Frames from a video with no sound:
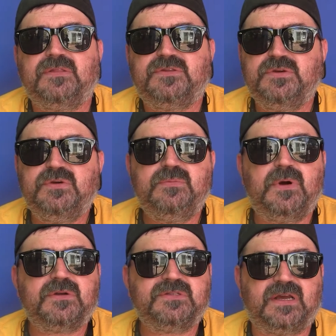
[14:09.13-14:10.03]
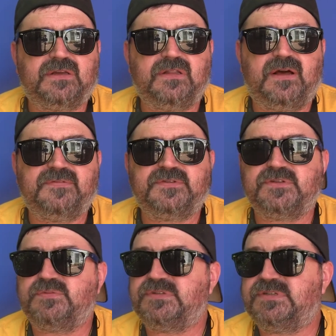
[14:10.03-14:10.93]
two motorcycle
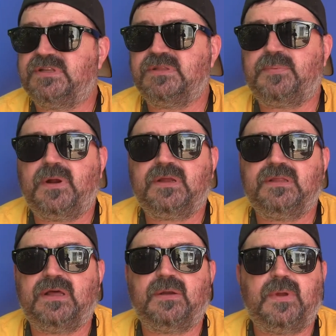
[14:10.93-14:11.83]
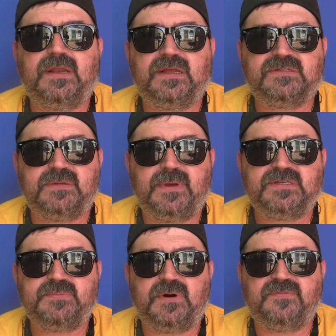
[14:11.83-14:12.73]
officers would sit in the parking lot right next to the
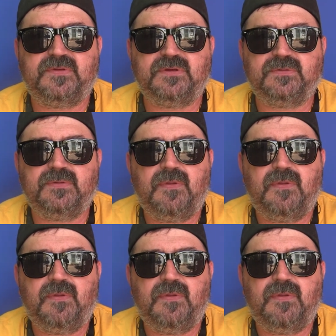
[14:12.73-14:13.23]
baseball field